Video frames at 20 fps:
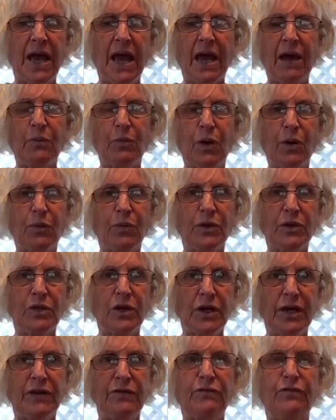and what we're
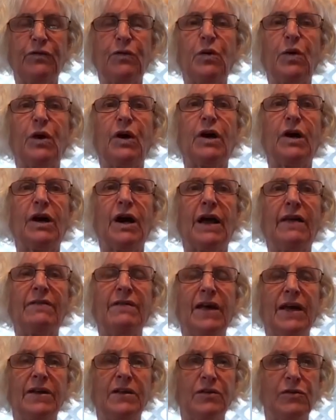looking for, and
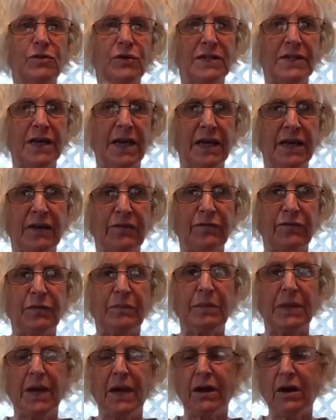then you can take it from
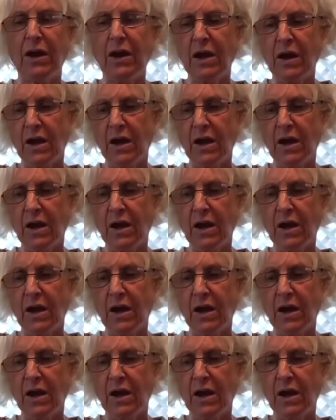there.